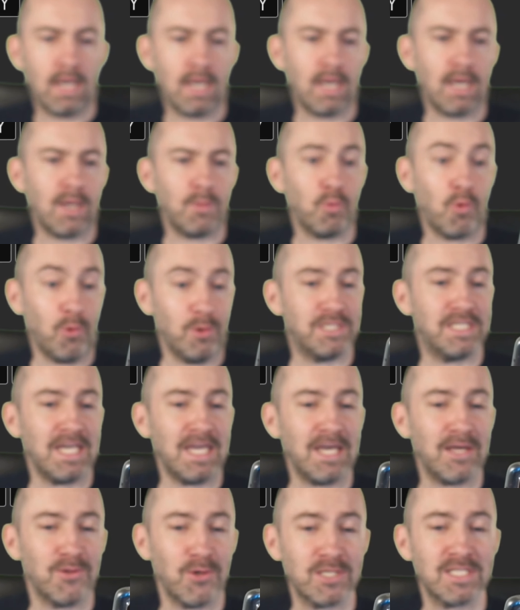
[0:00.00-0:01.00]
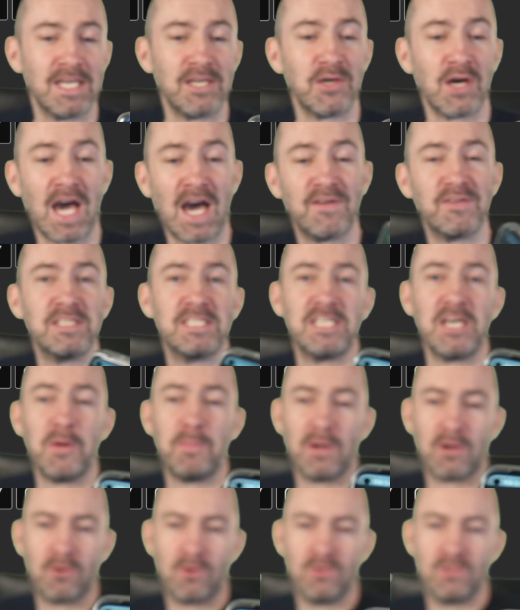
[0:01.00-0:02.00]
it looks like you haven't set
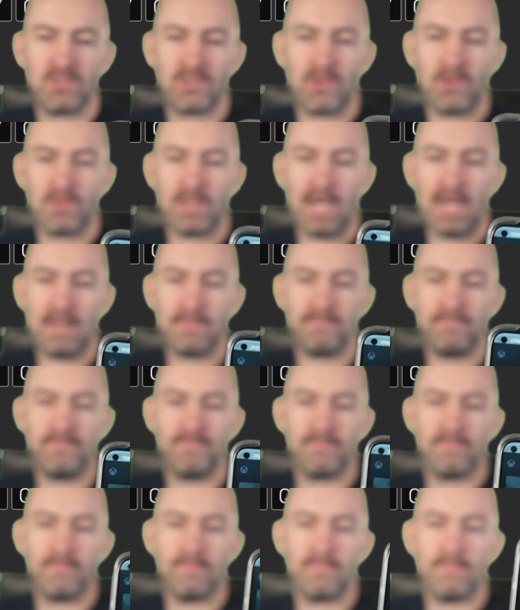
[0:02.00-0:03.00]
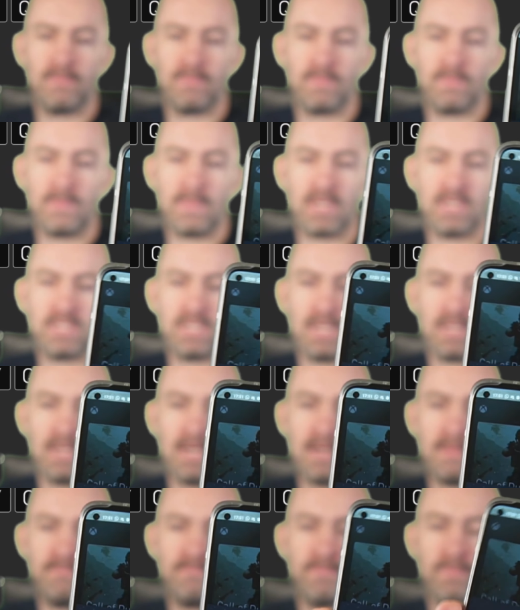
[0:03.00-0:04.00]
up a console yet. You can see it
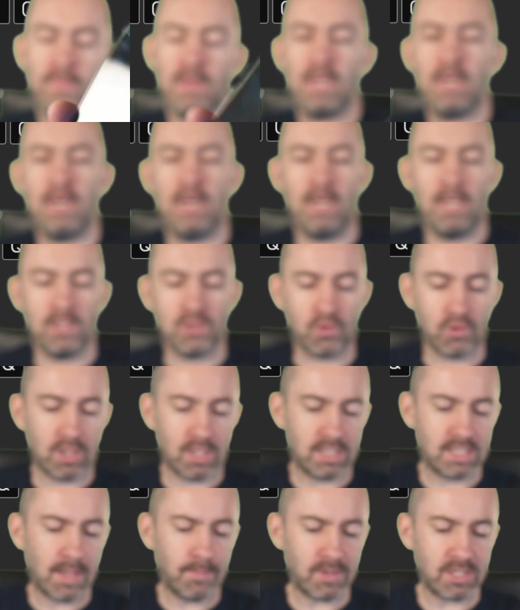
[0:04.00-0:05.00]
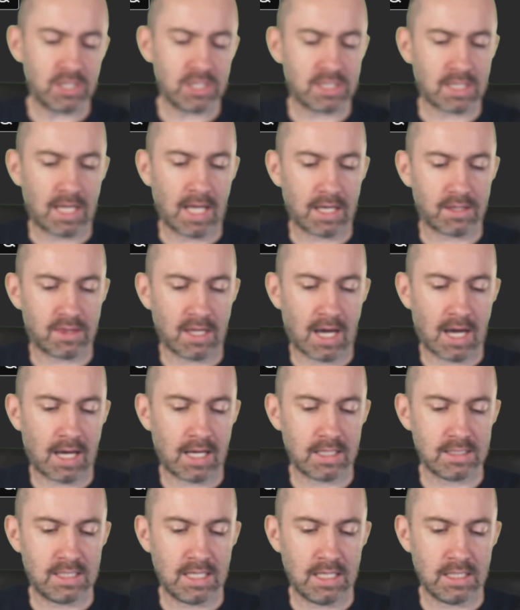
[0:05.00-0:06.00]
there. So you simply just click
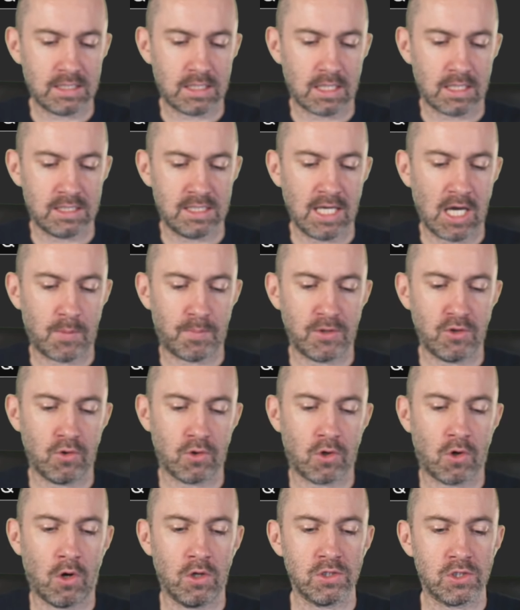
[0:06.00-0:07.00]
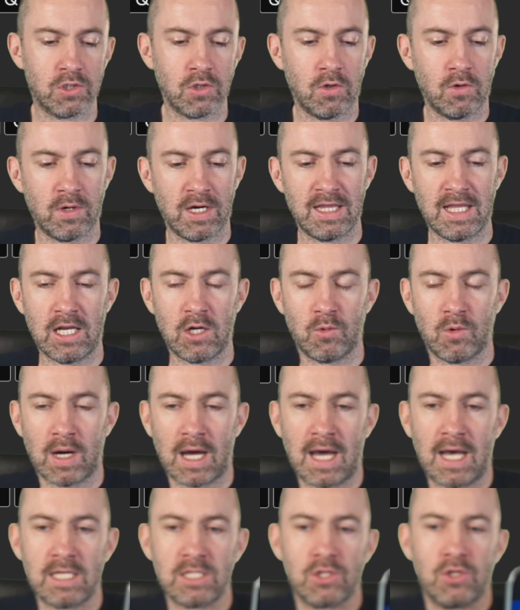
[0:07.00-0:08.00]
that, it says set up a new console, and then it
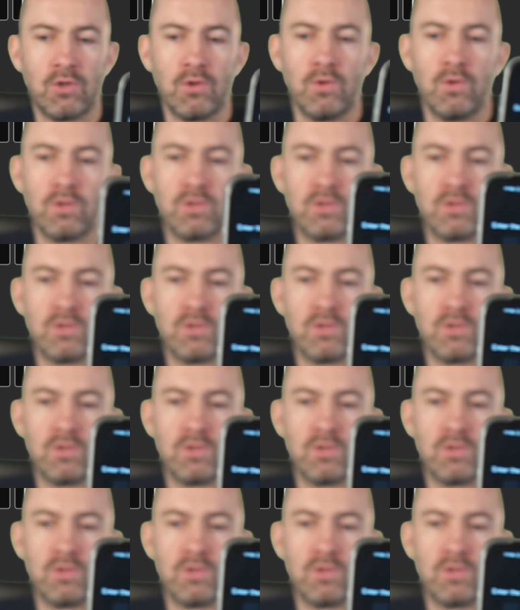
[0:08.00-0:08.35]
will ask